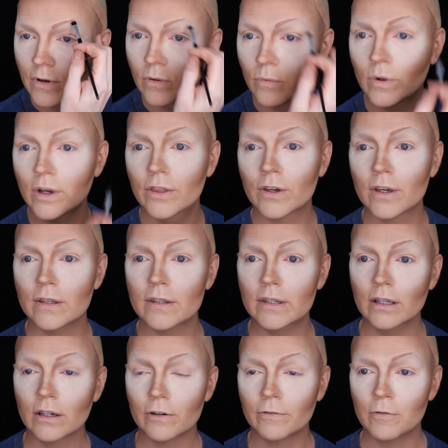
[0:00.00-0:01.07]
with
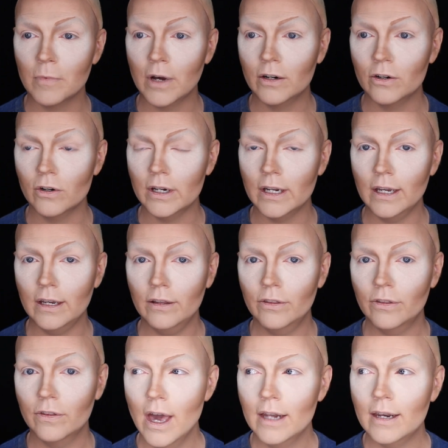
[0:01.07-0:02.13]
concealer from
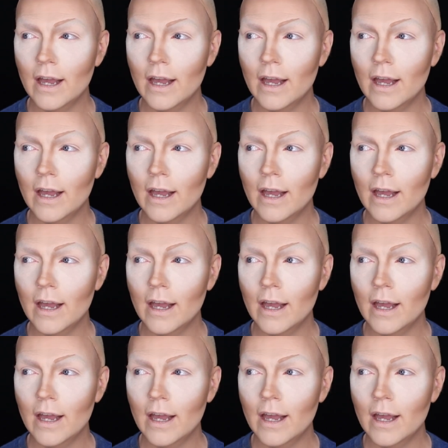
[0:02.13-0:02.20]
underneath.